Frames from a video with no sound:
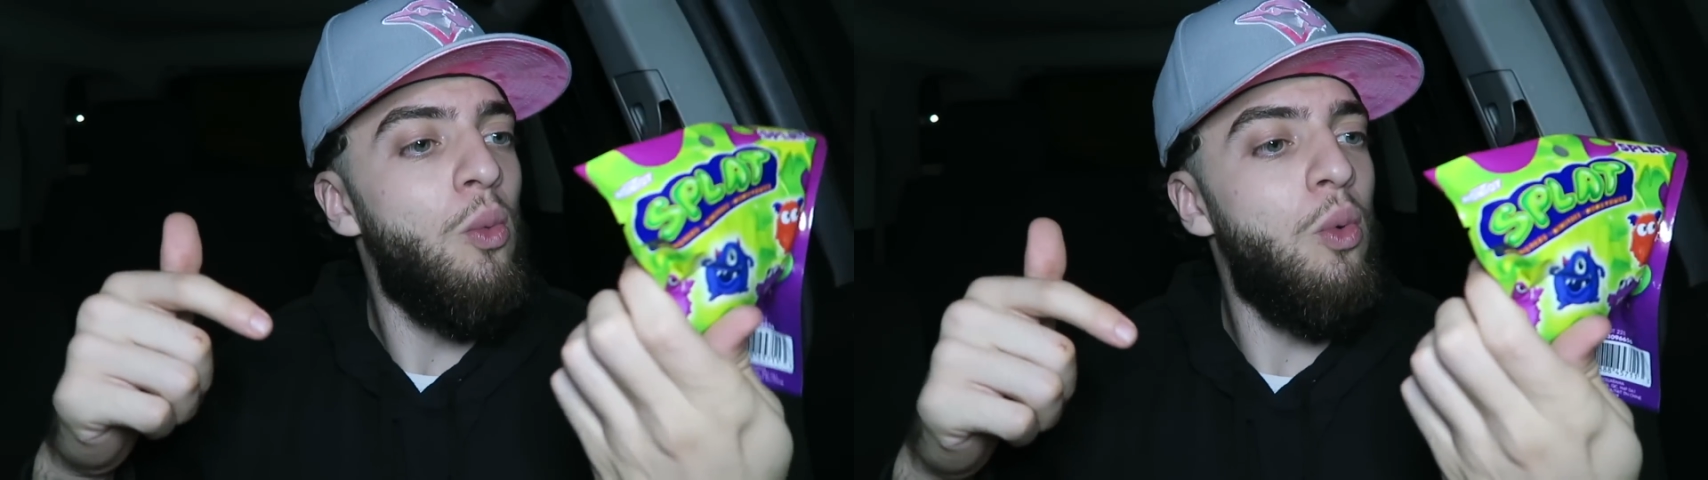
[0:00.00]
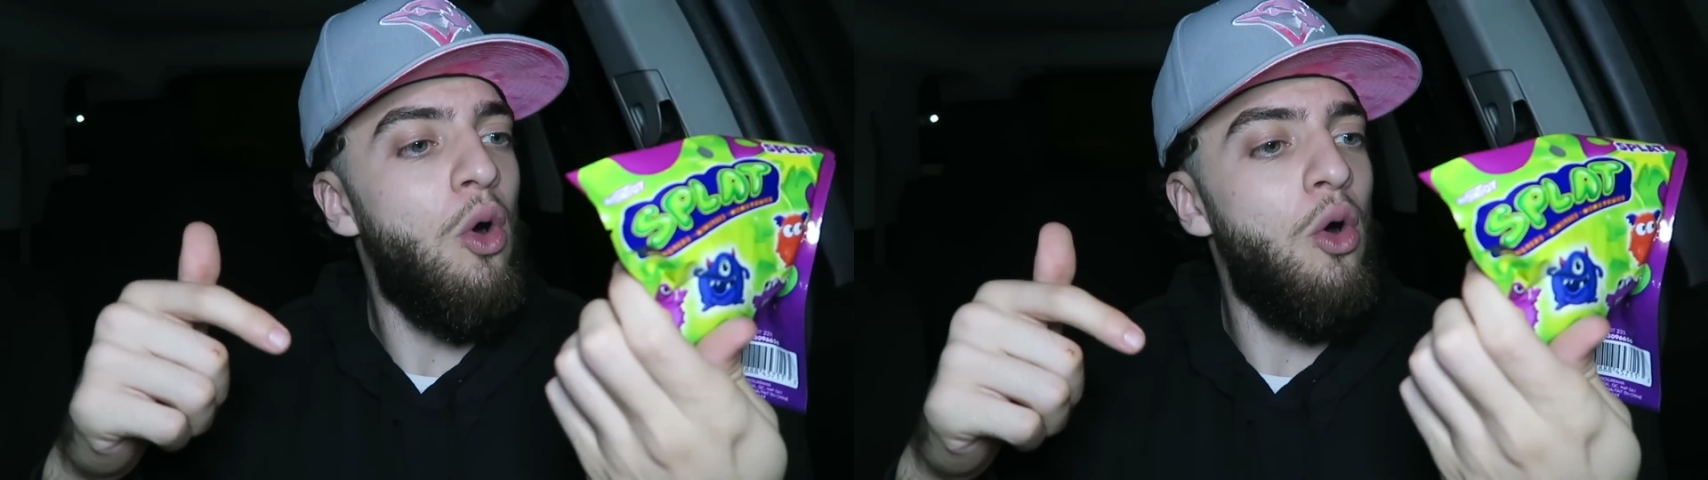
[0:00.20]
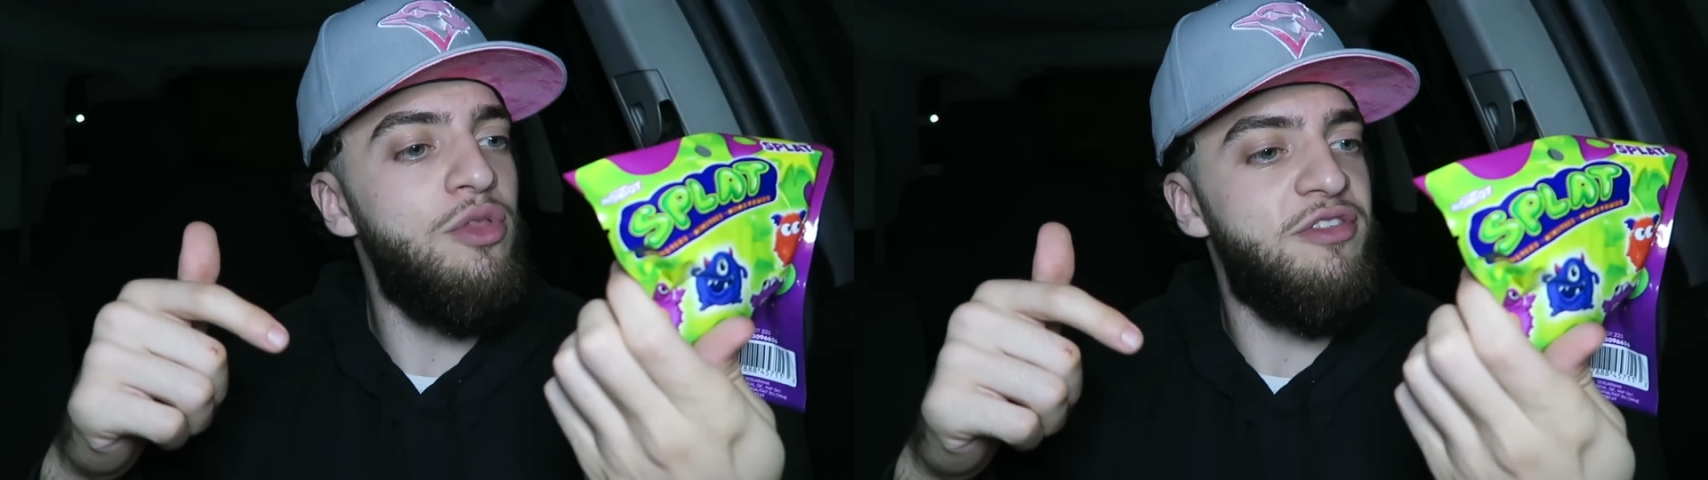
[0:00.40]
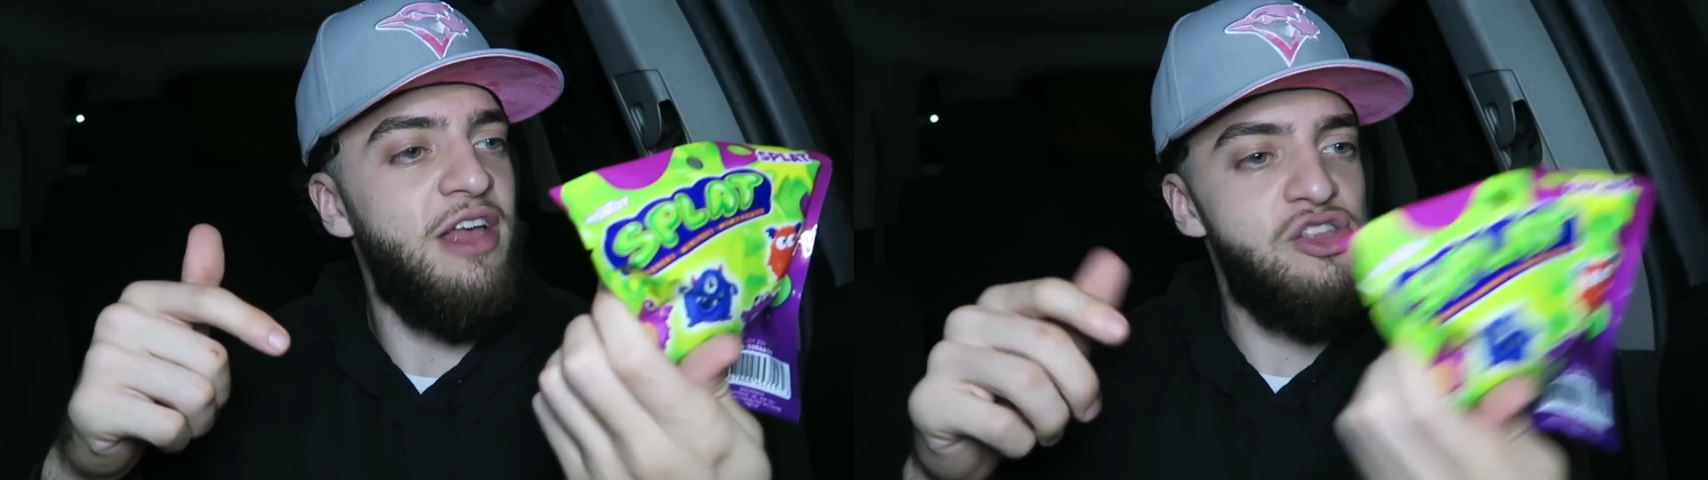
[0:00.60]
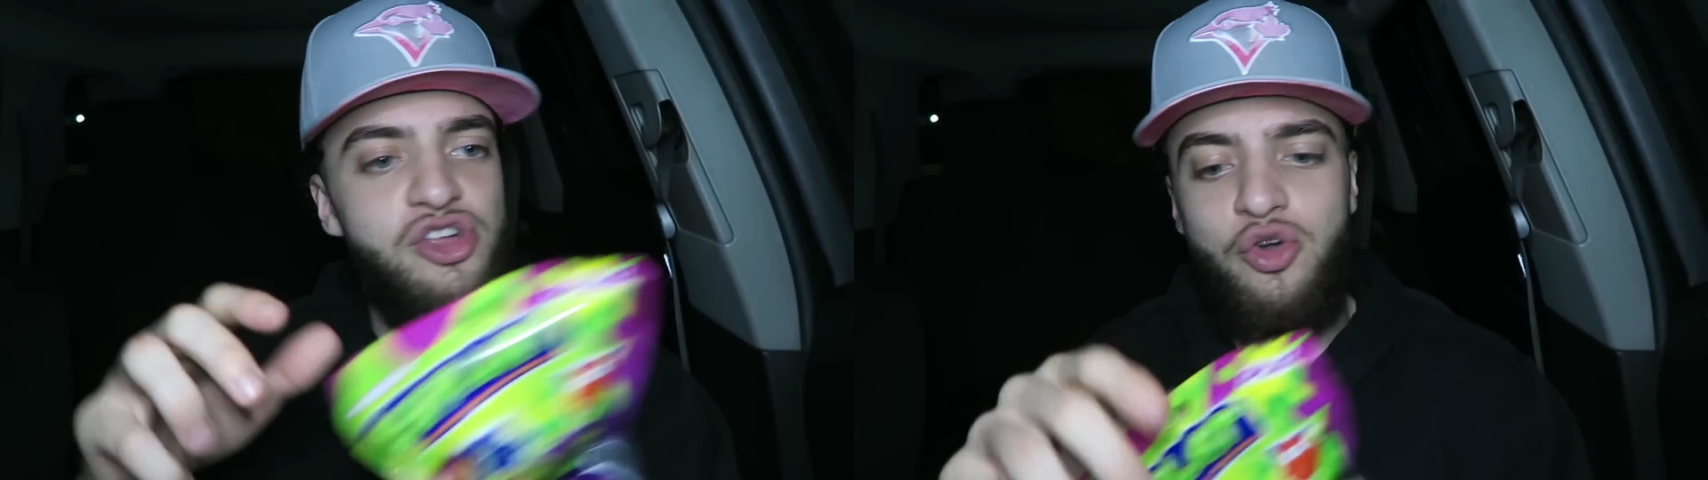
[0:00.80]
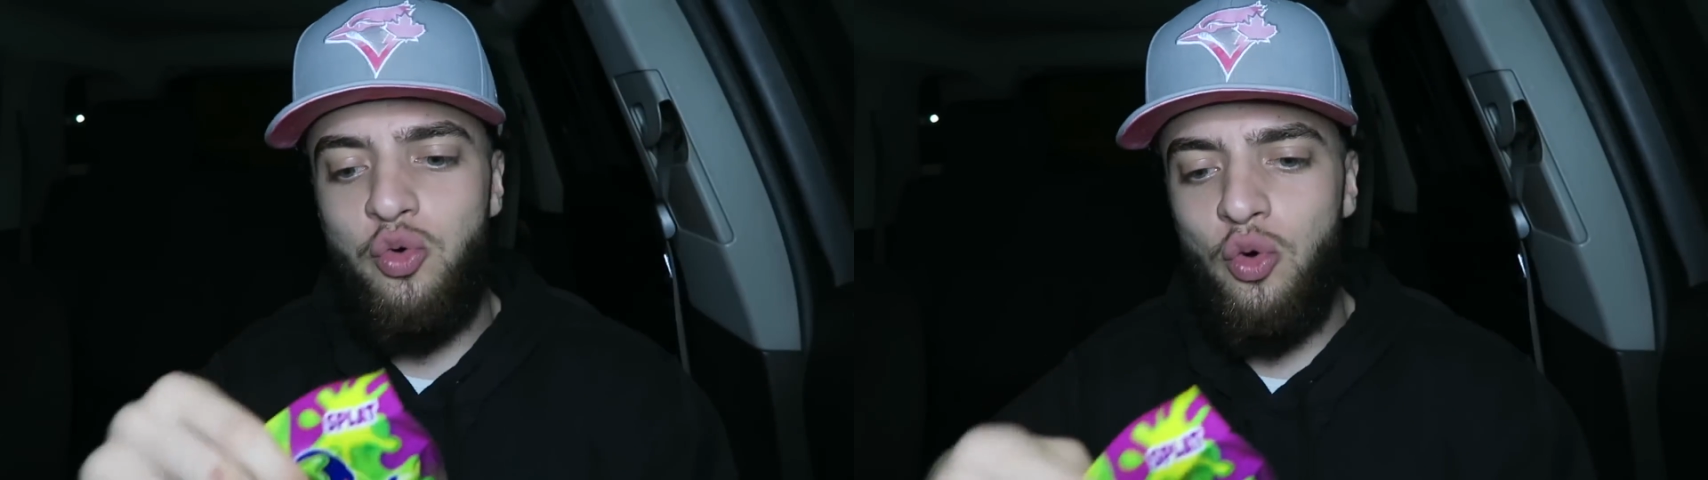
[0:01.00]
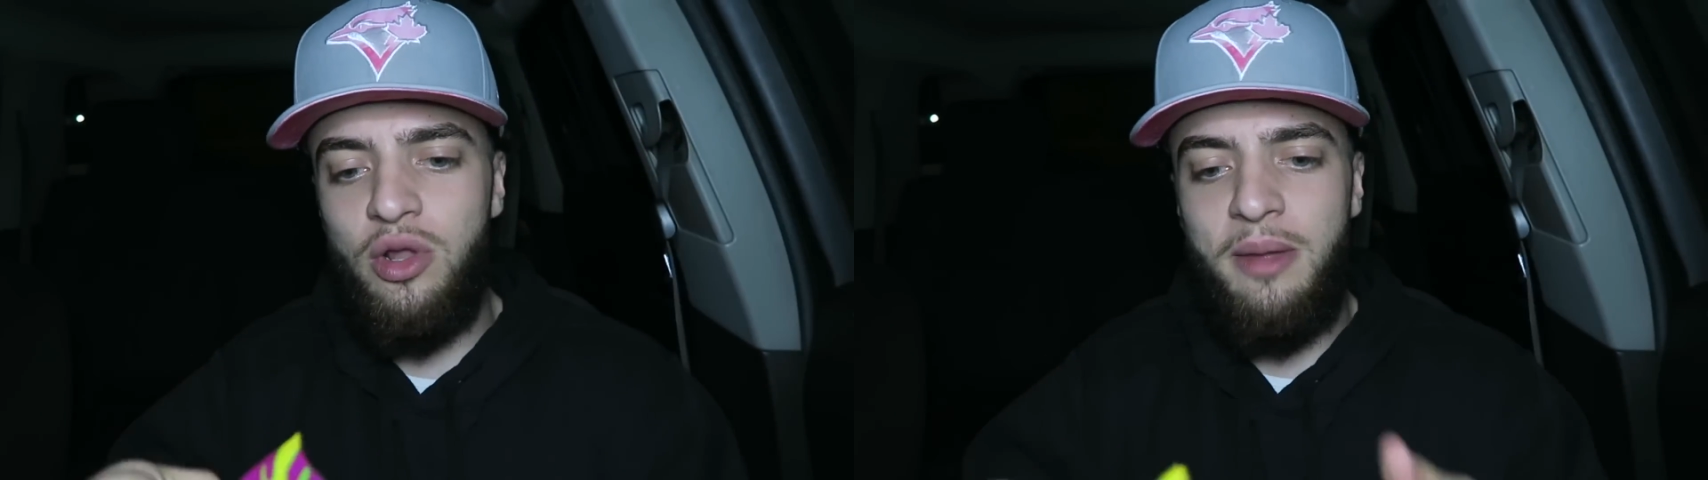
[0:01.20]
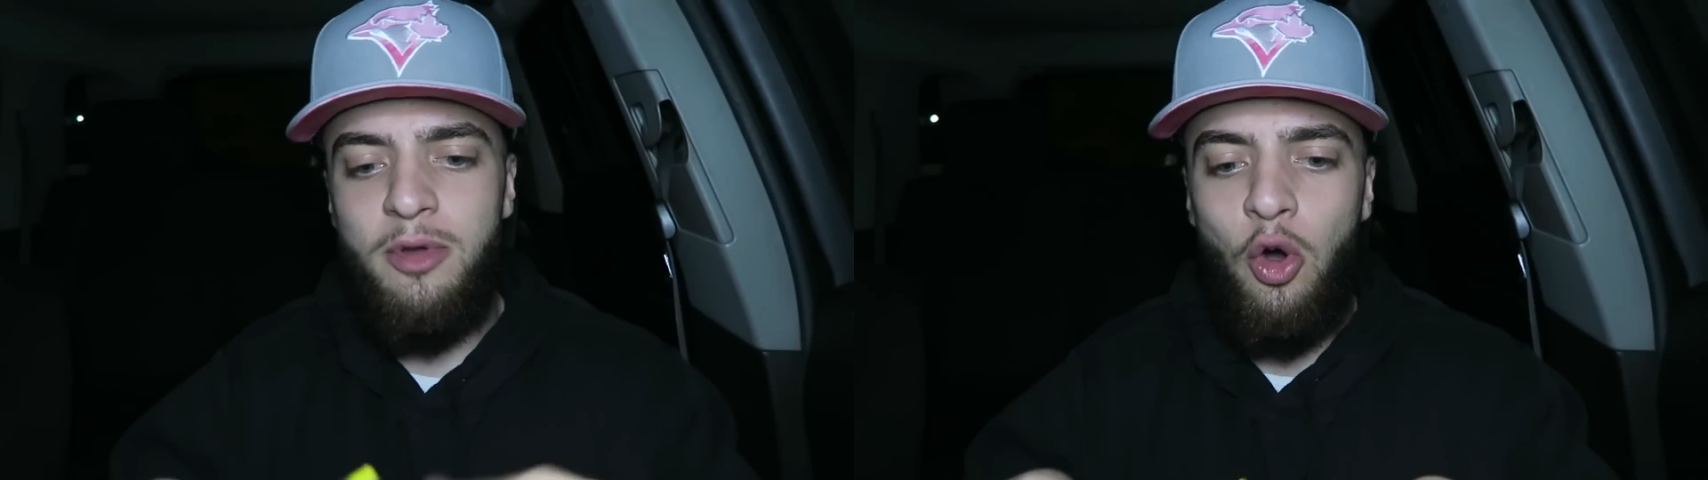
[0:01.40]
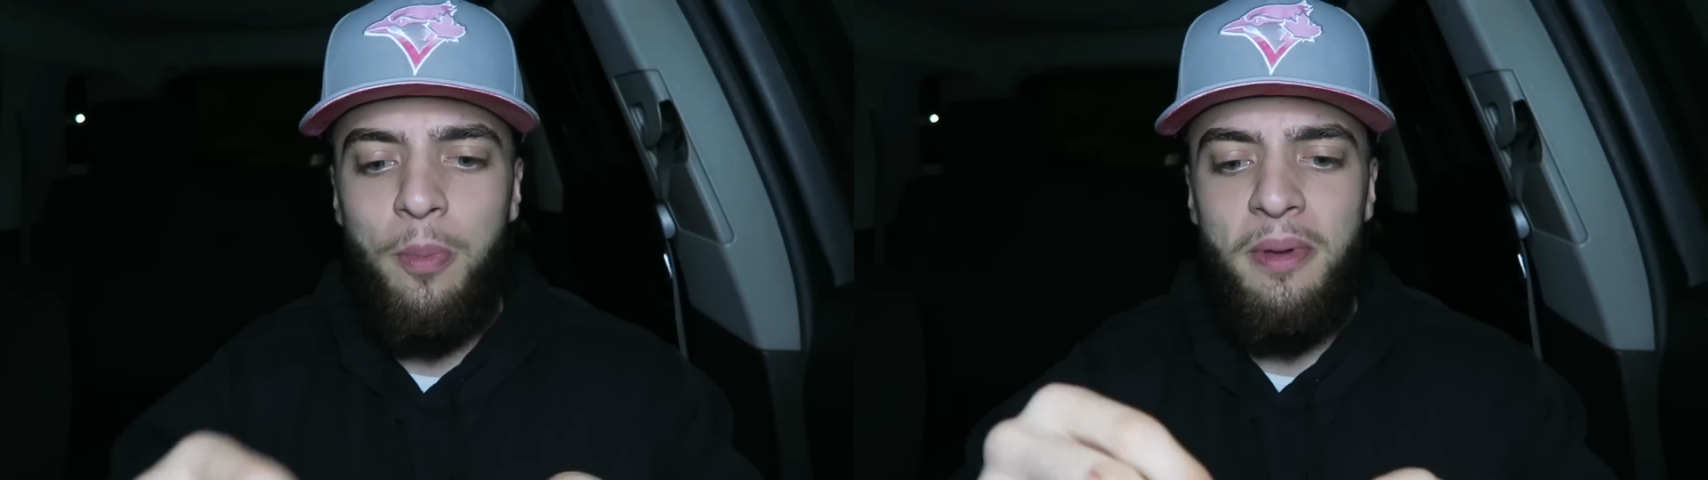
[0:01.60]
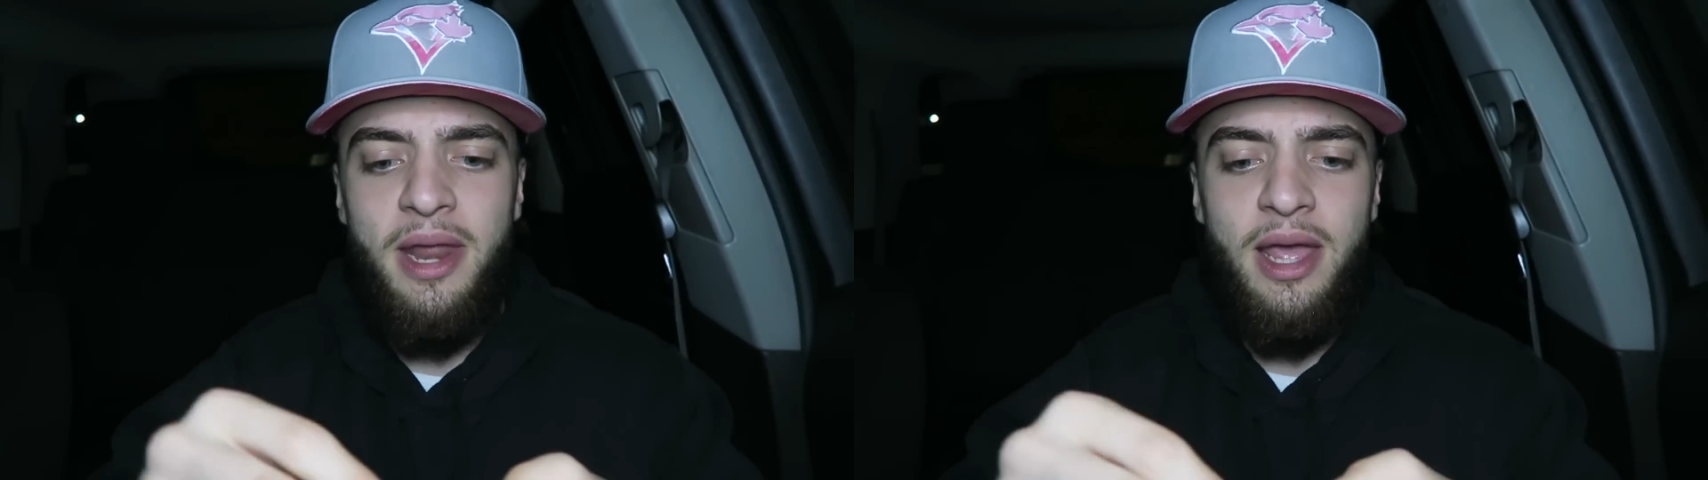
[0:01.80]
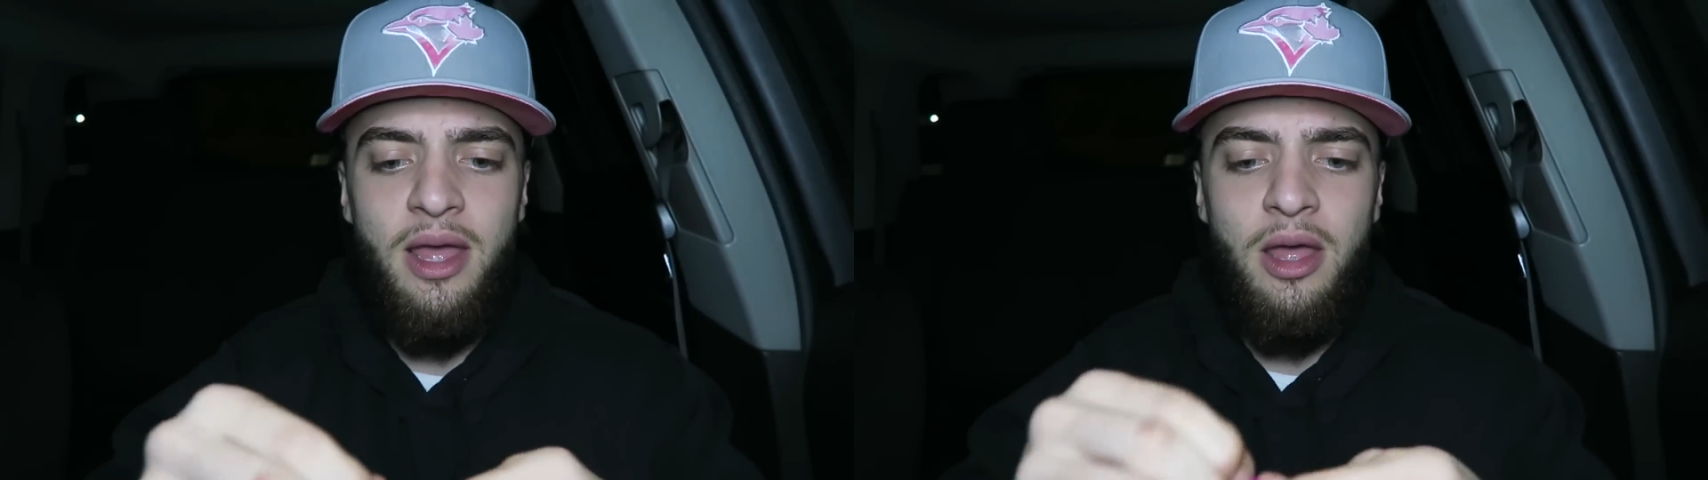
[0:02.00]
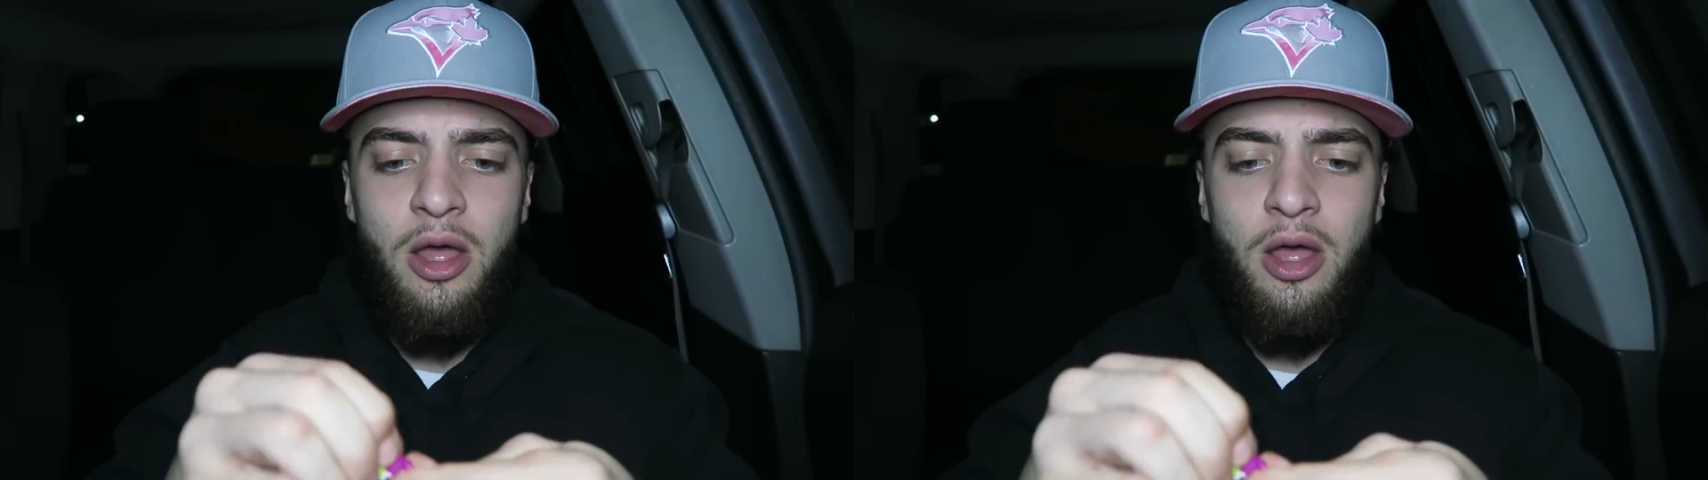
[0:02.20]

Whoa, this is actually cool. Let me open it.